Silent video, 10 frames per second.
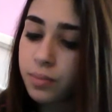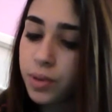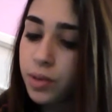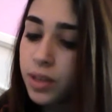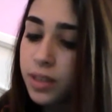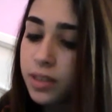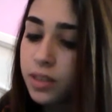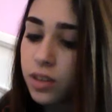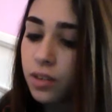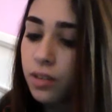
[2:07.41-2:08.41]
beauty is
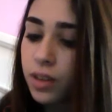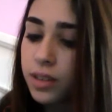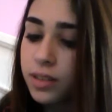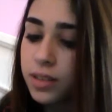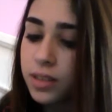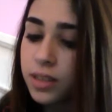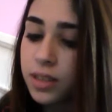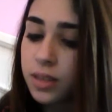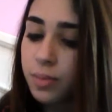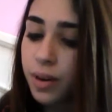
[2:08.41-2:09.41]
eternal, existence
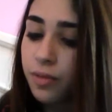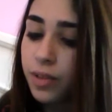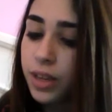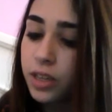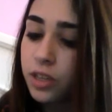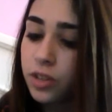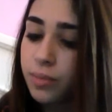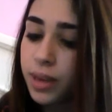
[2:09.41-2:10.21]
is but a fleeting dream,